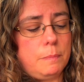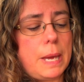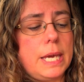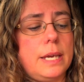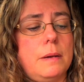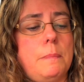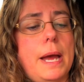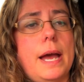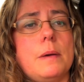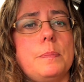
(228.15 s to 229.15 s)

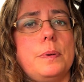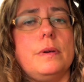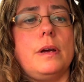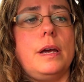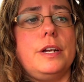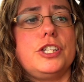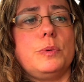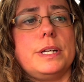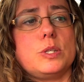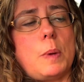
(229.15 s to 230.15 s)
bap, and as you
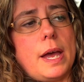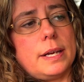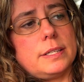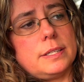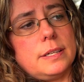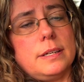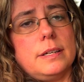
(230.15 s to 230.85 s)
would expect,